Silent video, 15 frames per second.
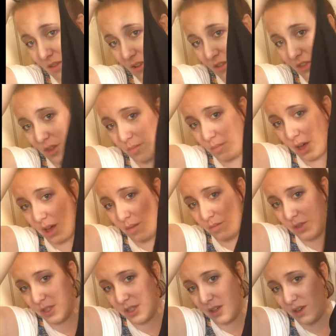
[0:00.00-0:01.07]
are on the
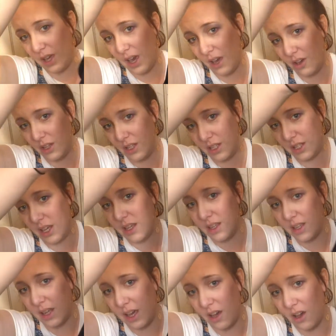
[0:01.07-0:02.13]
bum. So yeah, you can see
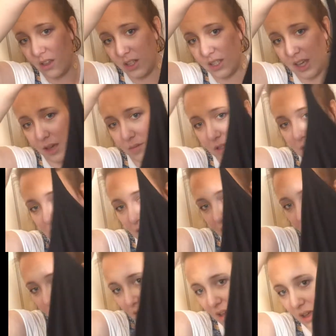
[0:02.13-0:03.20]
that they are the same
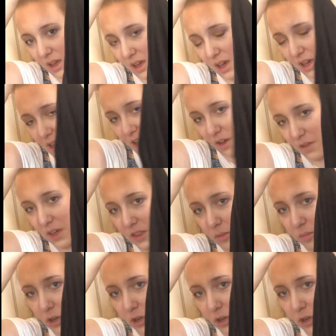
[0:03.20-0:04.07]
set. And I think the